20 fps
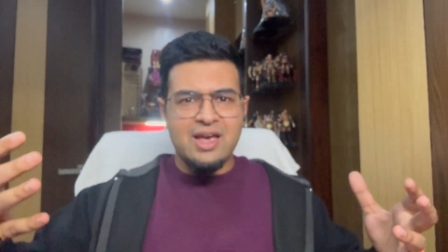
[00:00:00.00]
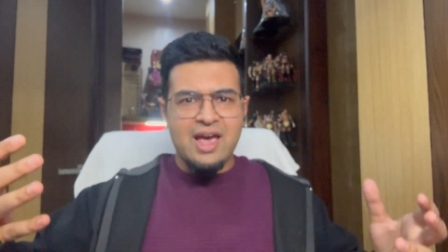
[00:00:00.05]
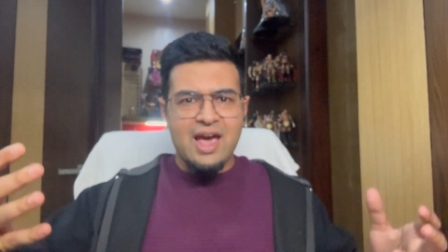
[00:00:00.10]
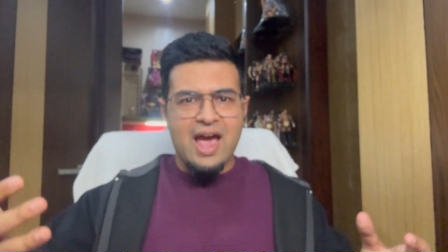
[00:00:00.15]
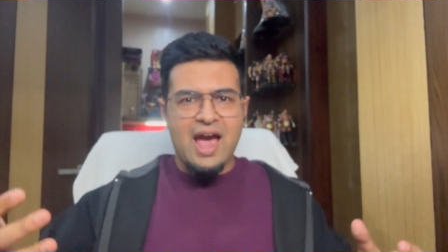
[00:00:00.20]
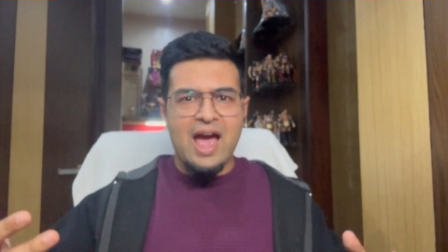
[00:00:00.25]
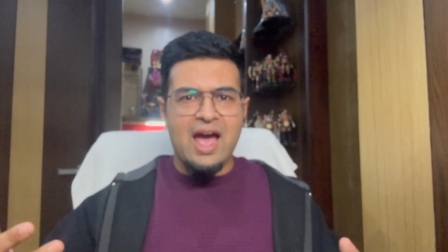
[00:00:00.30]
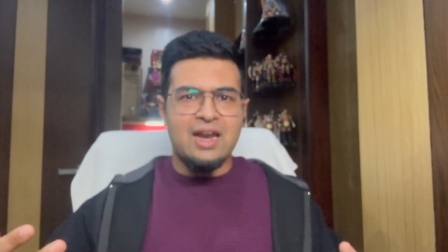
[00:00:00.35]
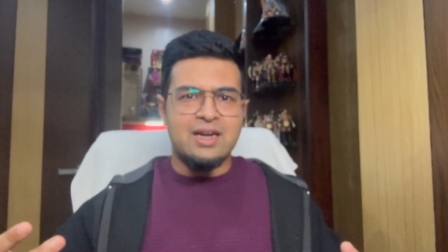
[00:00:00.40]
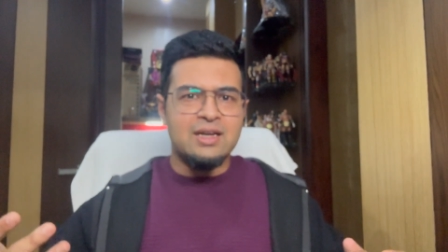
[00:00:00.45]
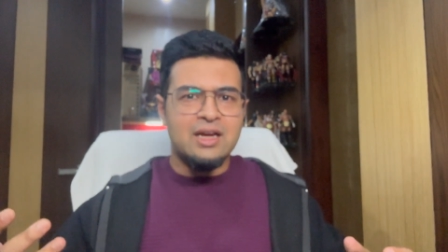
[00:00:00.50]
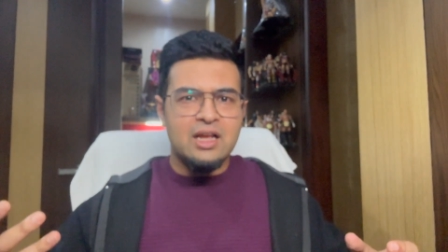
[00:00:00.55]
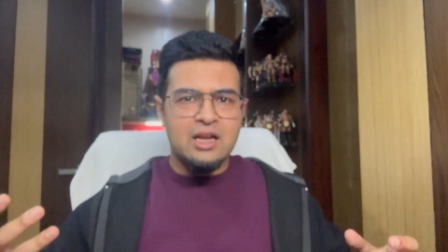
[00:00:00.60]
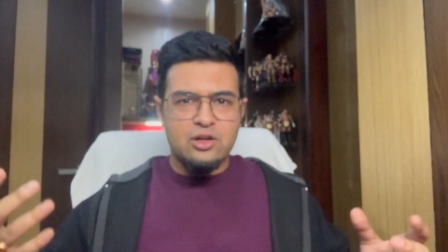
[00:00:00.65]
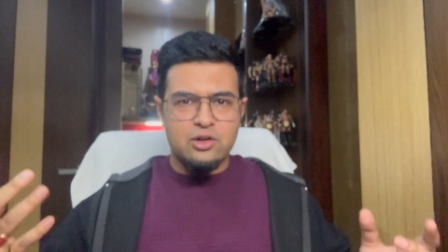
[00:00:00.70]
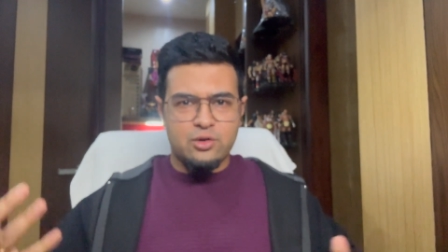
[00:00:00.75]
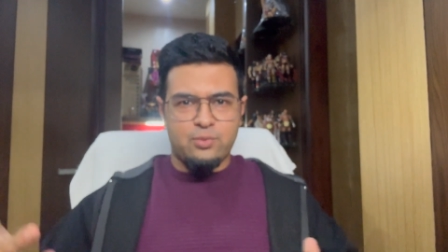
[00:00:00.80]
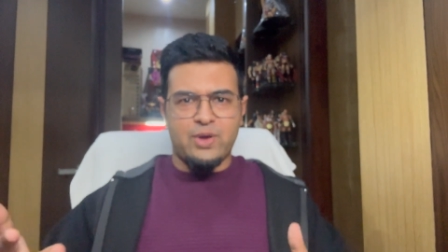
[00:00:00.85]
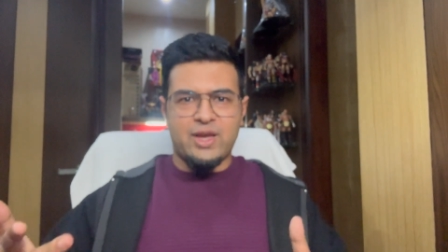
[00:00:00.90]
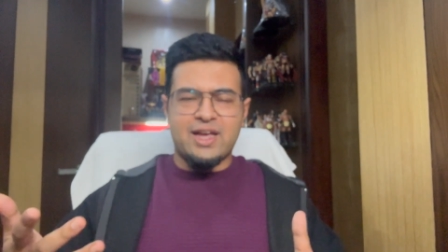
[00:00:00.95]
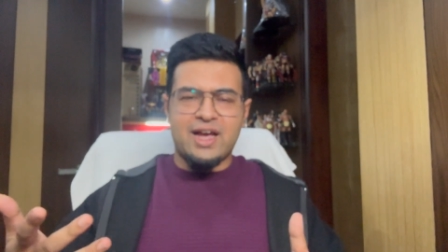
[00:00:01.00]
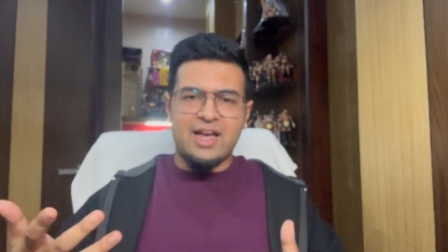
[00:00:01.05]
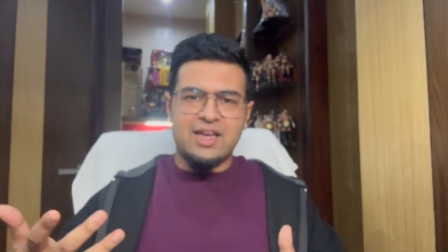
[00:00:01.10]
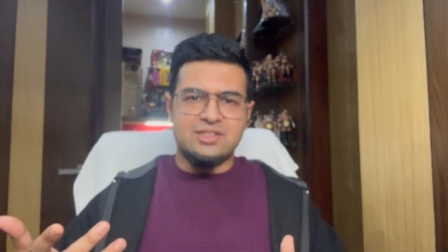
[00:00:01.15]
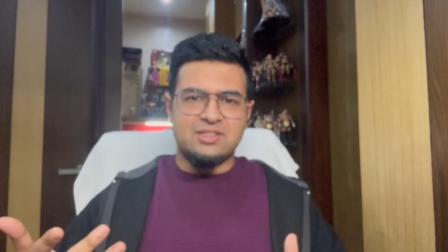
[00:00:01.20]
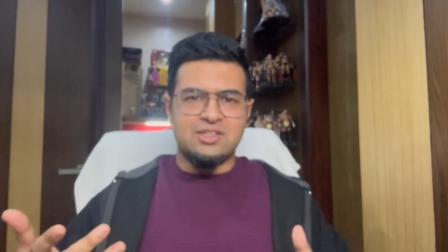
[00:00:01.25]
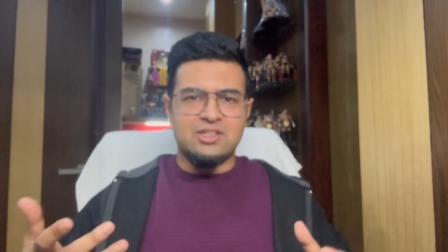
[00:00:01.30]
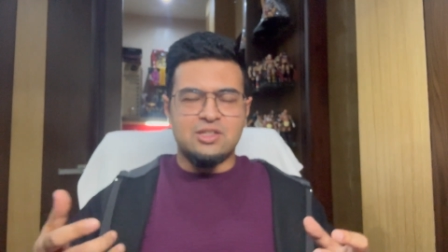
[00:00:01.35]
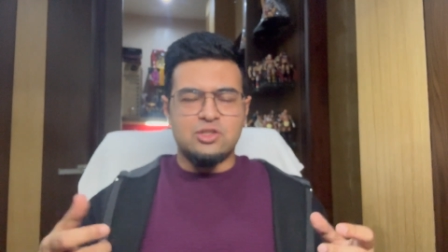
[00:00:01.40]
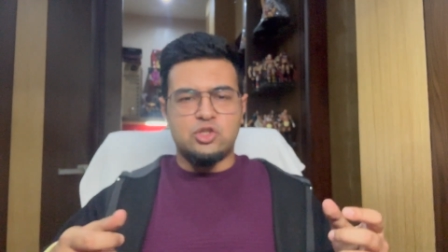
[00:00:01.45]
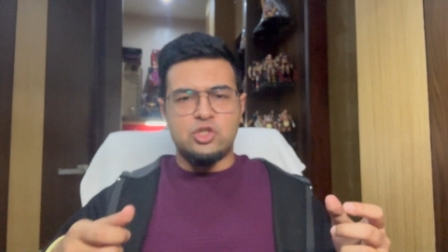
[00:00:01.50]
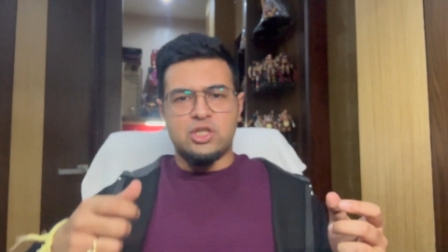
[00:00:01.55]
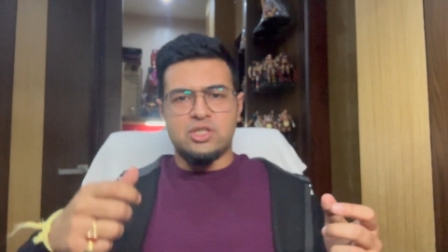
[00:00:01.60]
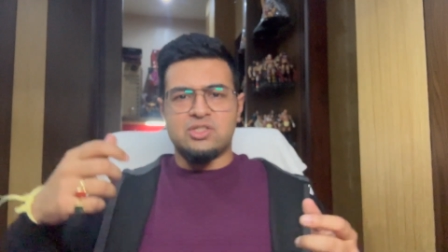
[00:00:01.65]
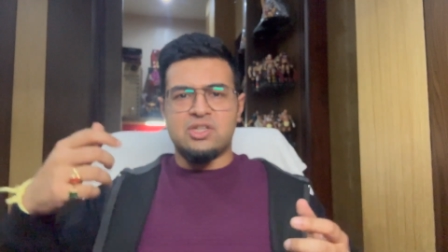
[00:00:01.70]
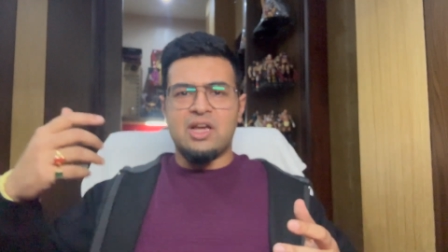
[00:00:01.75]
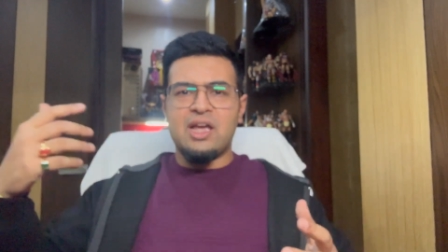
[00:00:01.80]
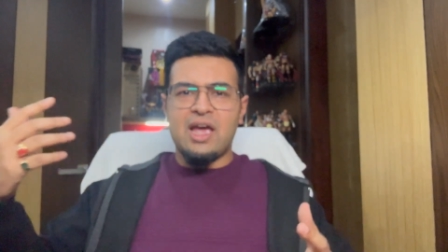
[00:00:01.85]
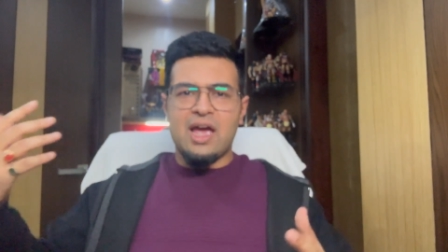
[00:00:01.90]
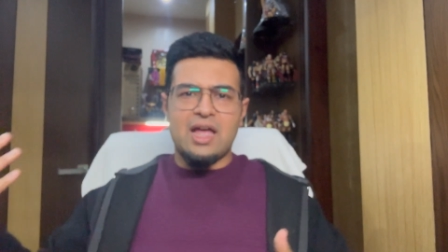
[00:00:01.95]
And Ludwig Kaiser is
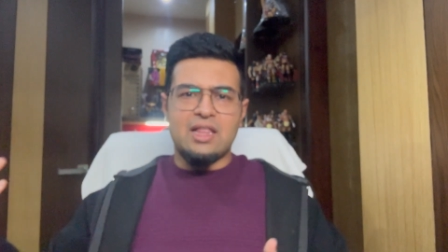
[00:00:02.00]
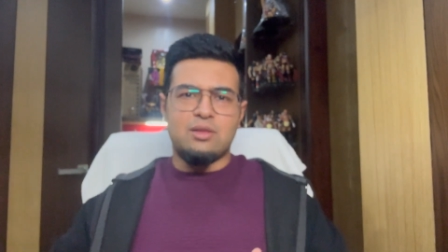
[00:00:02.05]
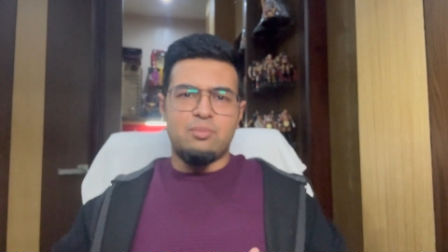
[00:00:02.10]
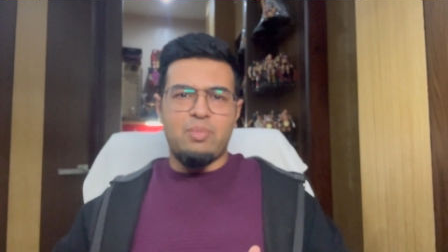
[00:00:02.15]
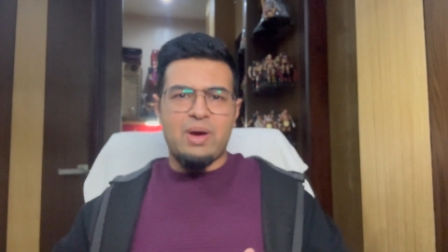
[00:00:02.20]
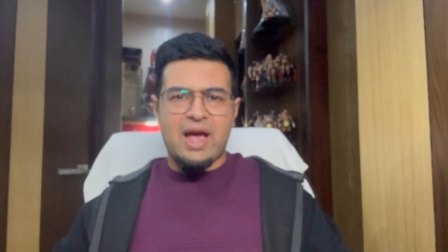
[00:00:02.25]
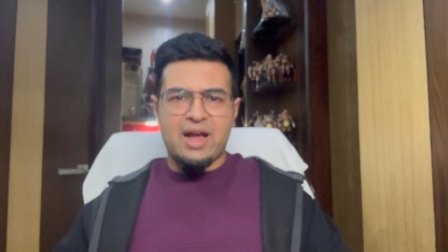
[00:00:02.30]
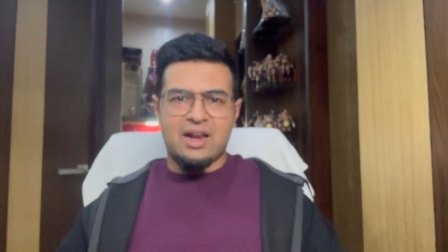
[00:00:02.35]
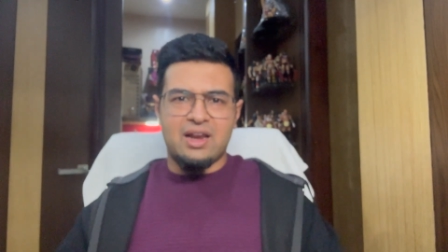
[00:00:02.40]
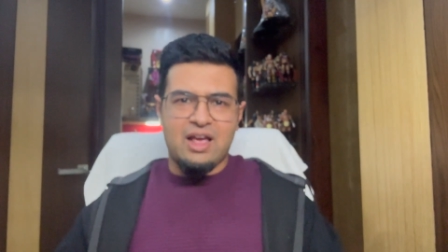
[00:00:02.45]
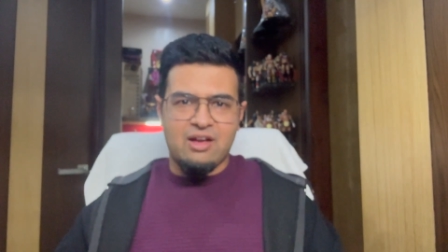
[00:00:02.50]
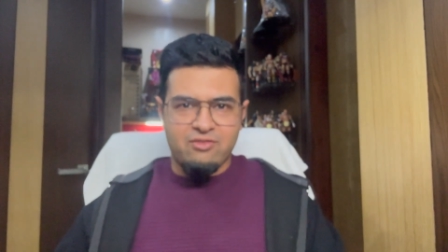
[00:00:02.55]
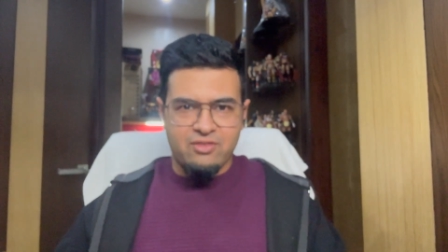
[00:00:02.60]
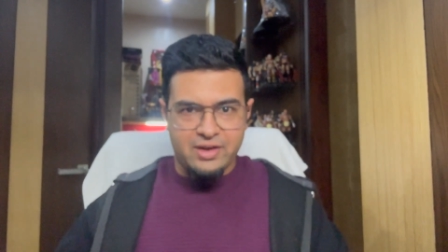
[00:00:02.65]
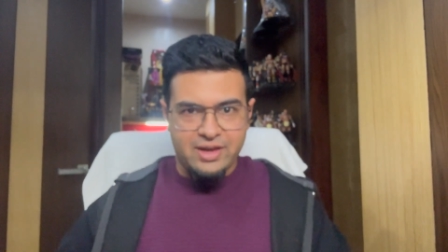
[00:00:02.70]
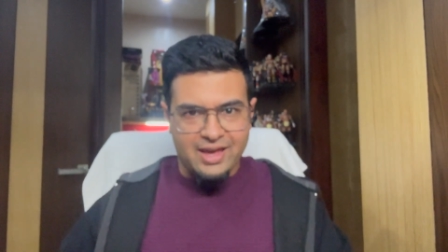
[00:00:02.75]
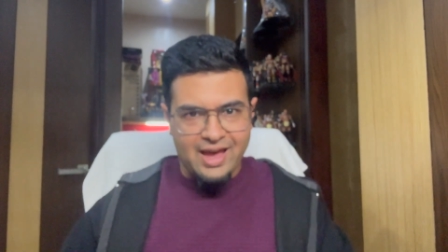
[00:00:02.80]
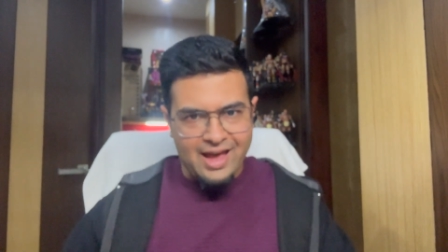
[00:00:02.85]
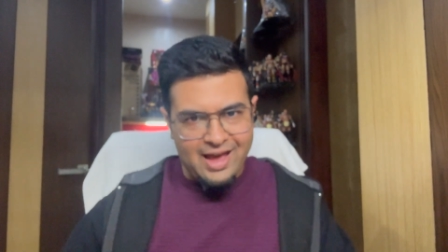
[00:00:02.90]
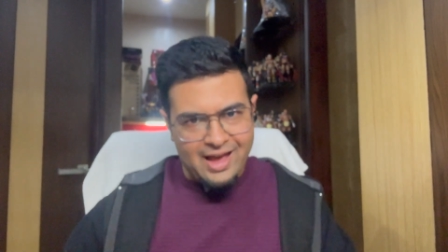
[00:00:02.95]
just at the back laughing.